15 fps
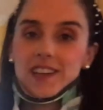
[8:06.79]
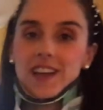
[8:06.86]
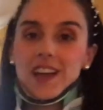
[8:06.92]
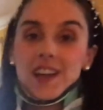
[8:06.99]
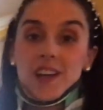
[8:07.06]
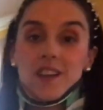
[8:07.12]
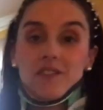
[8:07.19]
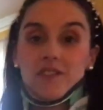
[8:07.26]

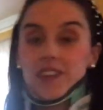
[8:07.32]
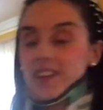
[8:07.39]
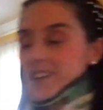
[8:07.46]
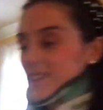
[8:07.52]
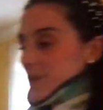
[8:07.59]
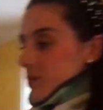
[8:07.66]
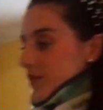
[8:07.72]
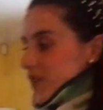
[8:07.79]
I feel like
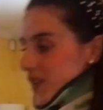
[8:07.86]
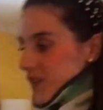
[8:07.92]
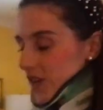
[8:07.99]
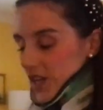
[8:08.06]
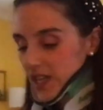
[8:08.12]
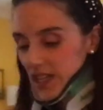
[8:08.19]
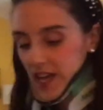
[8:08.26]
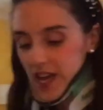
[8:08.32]
some of us feel
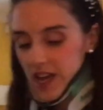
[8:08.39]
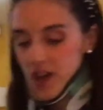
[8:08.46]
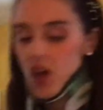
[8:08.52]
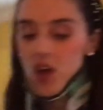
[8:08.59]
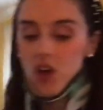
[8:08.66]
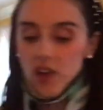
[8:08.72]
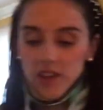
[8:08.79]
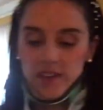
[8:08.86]
like that
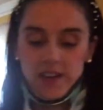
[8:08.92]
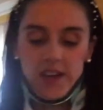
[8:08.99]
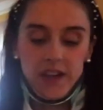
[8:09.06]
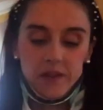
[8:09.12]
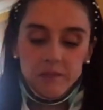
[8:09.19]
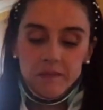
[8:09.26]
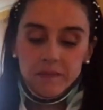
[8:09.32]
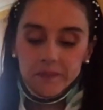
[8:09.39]
all the
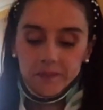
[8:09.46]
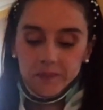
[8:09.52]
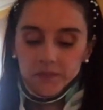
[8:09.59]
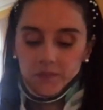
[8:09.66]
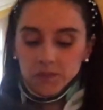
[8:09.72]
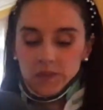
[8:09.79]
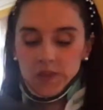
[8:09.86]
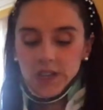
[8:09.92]
time.
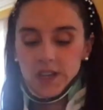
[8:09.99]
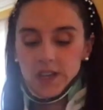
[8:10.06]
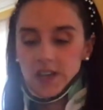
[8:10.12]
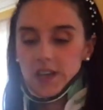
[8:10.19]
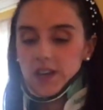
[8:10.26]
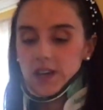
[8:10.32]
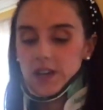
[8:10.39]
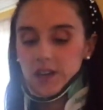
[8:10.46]

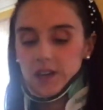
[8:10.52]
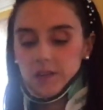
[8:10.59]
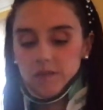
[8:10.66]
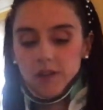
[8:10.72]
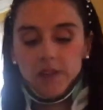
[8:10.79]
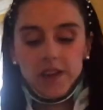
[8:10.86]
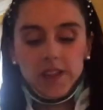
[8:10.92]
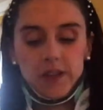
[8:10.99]
Oh,
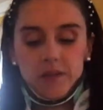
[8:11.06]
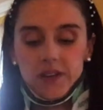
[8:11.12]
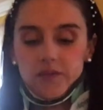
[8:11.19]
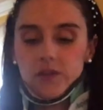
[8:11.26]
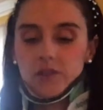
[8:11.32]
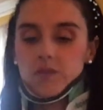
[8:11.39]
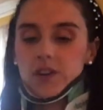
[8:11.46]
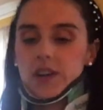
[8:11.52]
I think we have
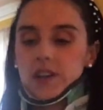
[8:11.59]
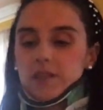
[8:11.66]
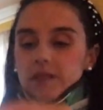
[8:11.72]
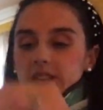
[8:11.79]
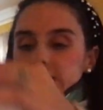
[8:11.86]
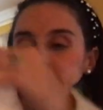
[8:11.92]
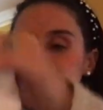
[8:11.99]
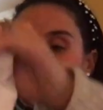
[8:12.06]
one more
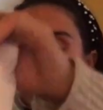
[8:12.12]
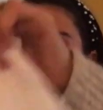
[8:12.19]
Halloween thing.